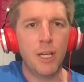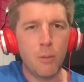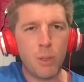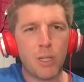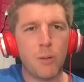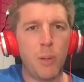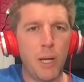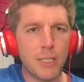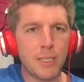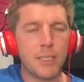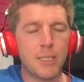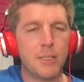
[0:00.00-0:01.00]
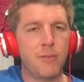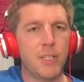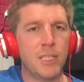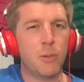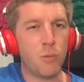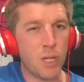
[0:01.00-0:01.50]
but compliance, this is the first
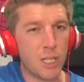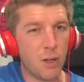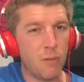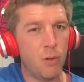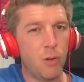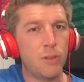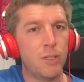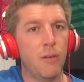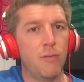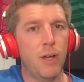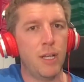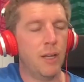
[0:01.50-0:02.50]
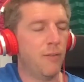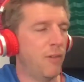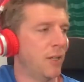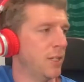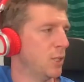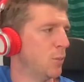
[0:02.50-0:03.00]
time we've really got involved in their
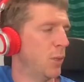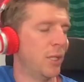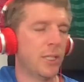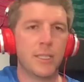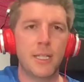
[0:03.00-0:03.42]
finance product.